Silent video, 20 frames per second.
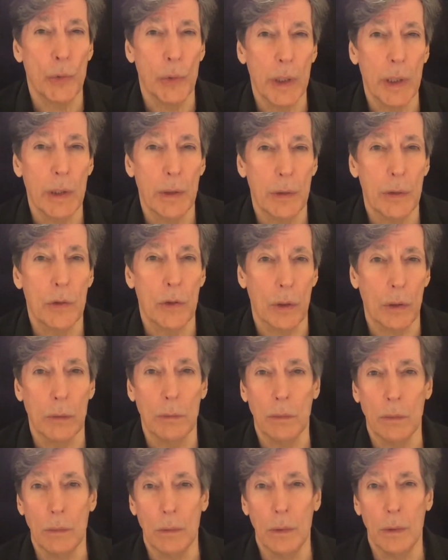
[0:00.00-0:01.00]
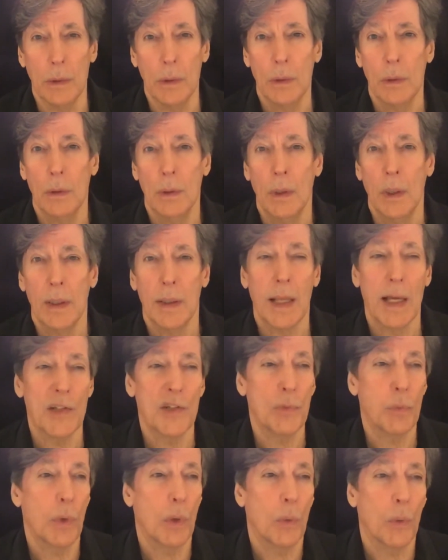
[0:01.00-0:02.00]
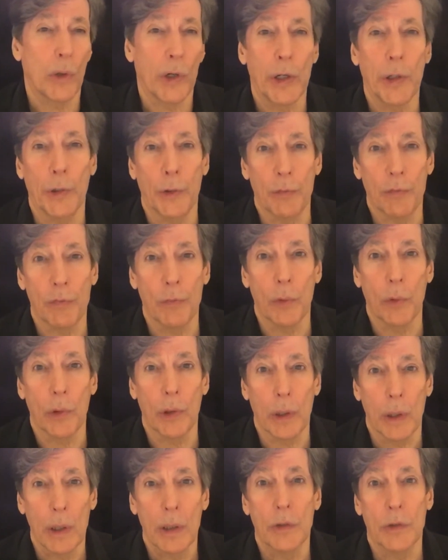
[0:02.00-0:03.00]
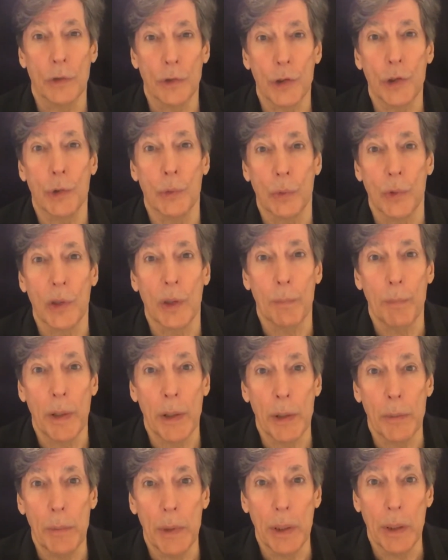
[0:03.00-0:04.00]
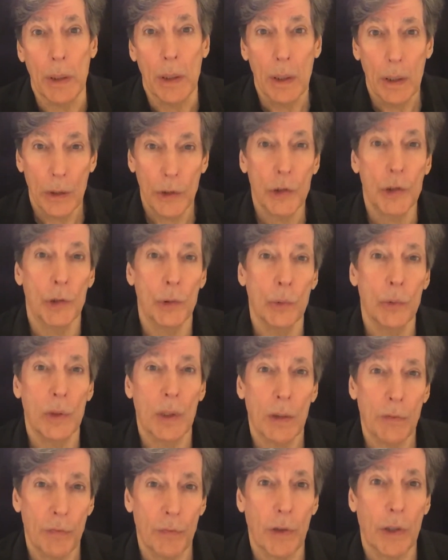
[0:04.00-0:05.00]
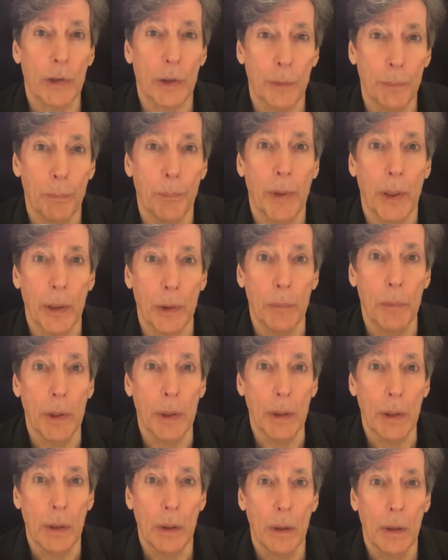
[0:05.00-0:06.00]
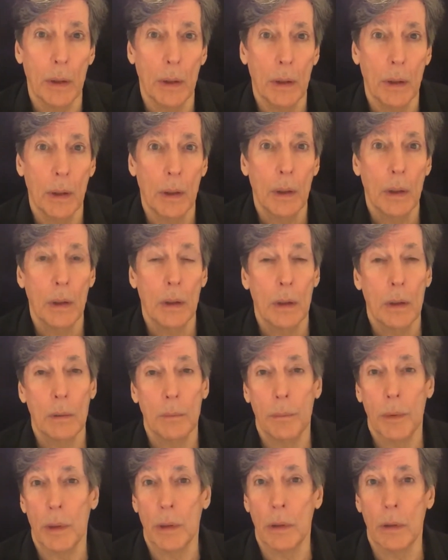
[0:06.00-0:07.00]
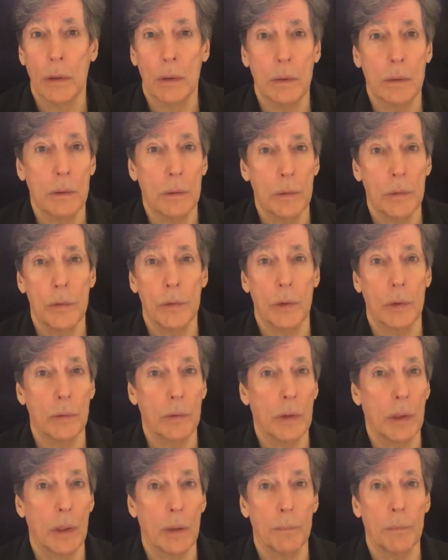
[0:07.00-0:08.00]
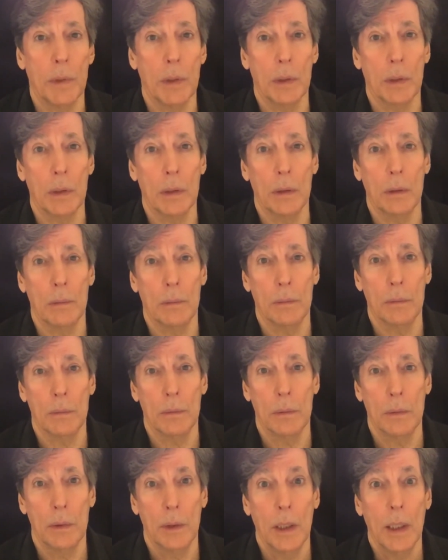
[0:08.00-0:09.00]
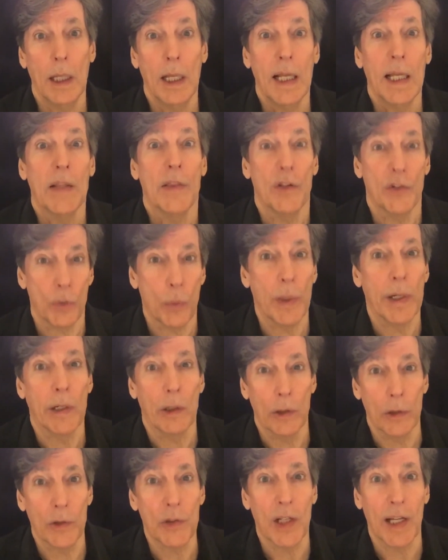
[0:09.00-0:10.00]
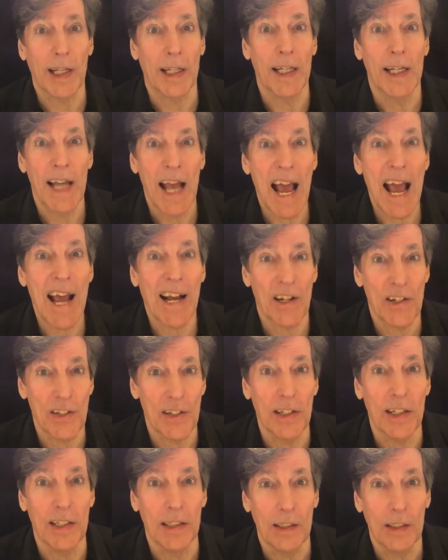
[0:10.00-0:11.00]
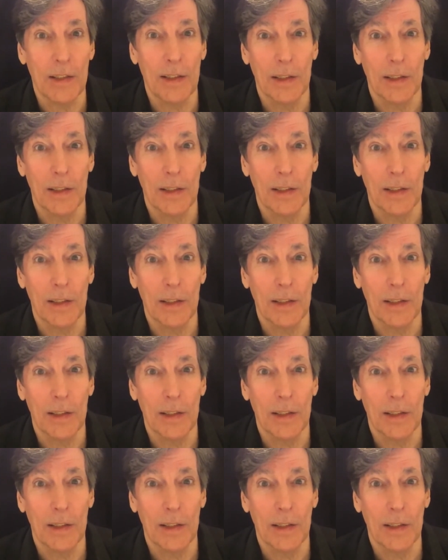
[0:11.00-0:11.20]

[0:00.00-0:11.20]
it, Toad. That's what we're here for, to shoot the baby. Shoot the fucking baby. But no, Toad kept digging. This way it looks like an accident.